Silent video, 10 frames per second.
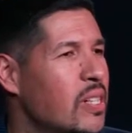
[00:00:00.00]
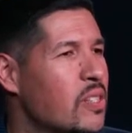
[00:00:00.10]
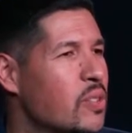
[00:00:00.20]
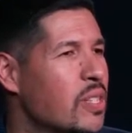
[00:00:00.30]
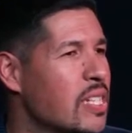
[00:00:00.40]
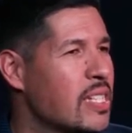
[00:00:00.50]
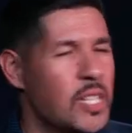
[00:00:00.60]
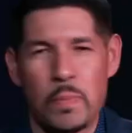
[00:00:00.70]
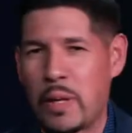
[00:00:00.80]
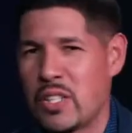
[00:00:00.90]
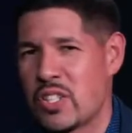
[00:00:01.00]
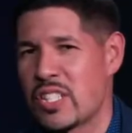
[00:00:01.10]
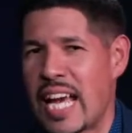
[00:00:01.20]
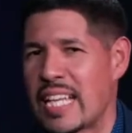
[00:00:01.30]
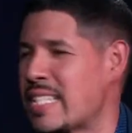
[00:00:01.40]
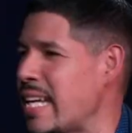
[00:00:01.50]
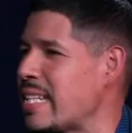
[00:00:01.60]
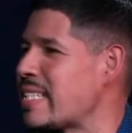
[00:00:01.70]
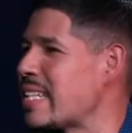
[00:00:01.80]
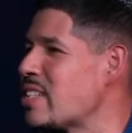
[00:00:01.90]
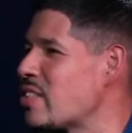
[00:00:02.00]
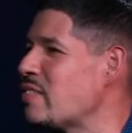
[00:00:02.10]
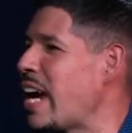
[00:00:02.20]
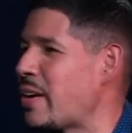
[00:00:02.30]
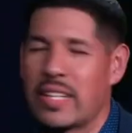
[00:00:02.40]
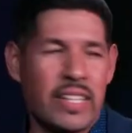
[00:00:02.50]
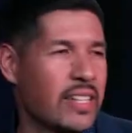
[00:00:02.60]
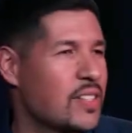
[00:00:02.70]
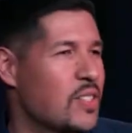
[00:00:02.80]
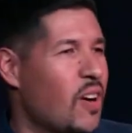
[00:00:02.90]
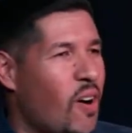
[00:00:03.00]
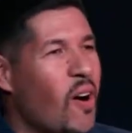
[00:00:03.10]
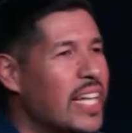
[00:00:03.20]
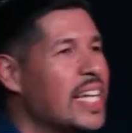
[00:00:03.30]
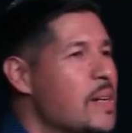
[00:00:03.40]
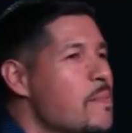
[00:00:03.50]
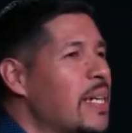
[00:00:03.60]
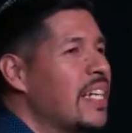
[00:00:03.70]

so in a sense, Pontius has that sense of arrogance on him.